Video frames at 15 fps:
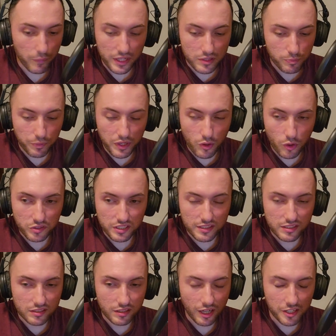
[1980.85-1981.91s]
it's because it's
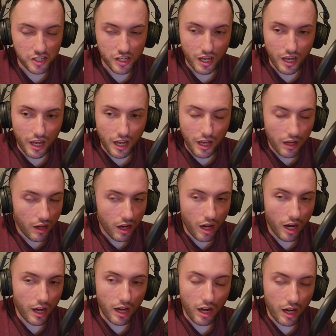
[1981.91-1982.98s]
such,
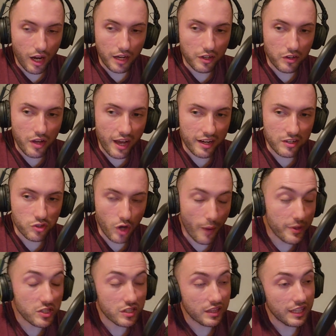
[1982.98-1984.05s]
I don't know how to describe
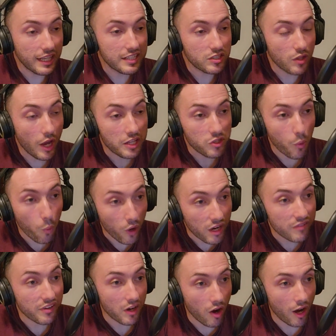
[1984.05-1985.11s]
it's a one of
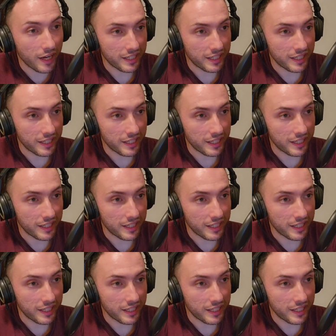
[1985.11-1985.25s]
a kind